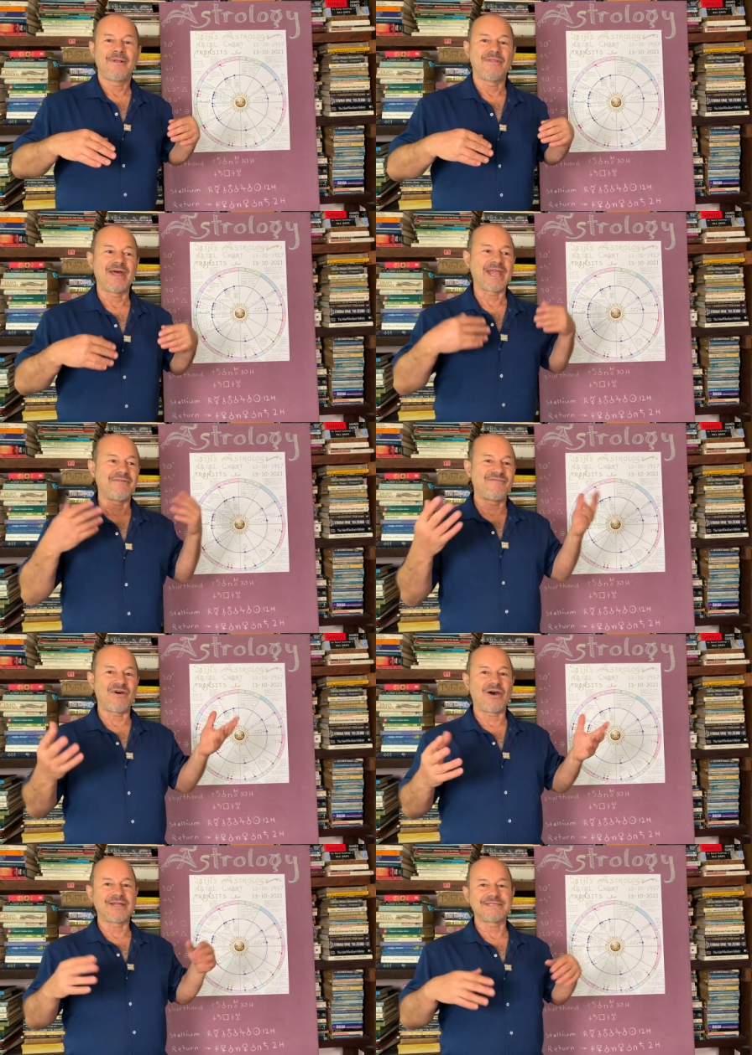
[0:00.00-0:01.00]
they
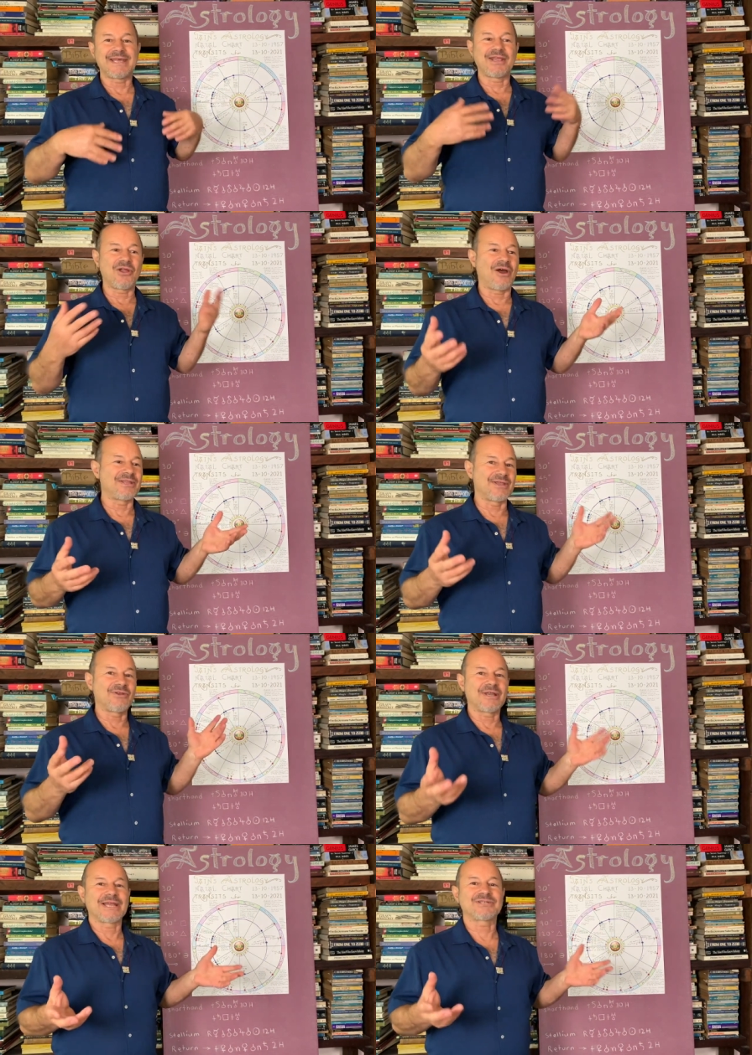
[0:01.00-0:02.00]
advise, they guide. They're
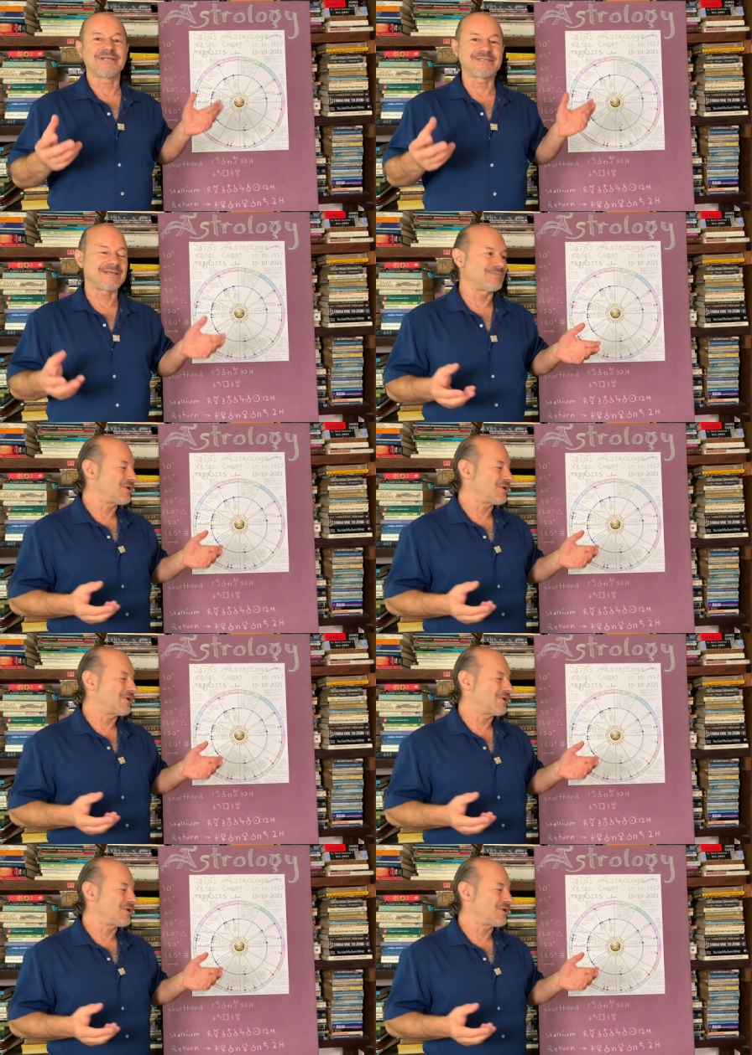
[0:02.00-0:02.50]
not actually some